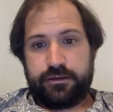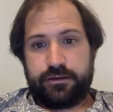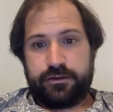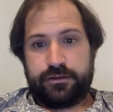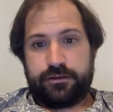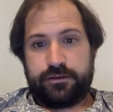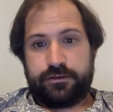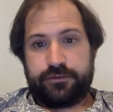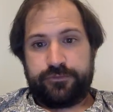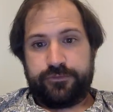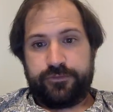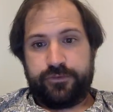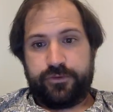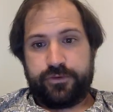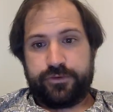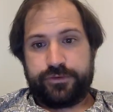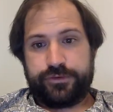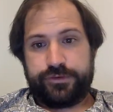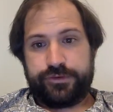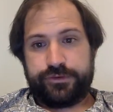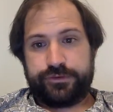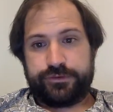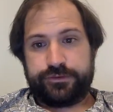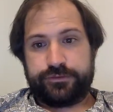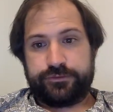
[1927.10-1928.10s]
The
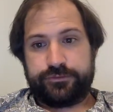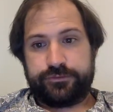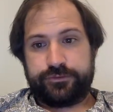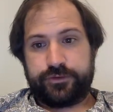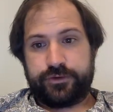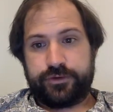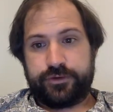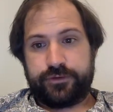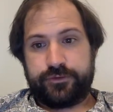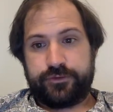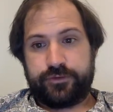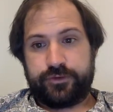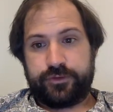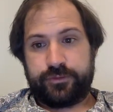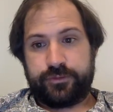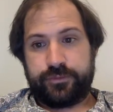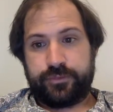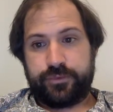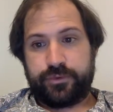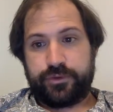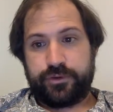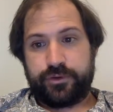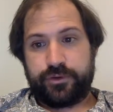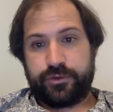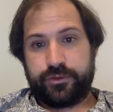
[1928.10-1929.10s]
forces involved with
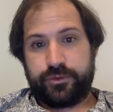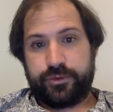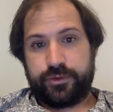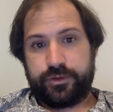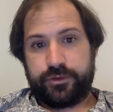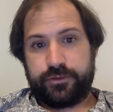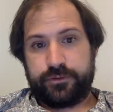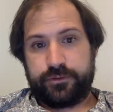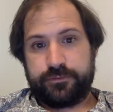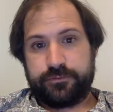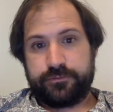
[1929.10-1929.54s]
burrowing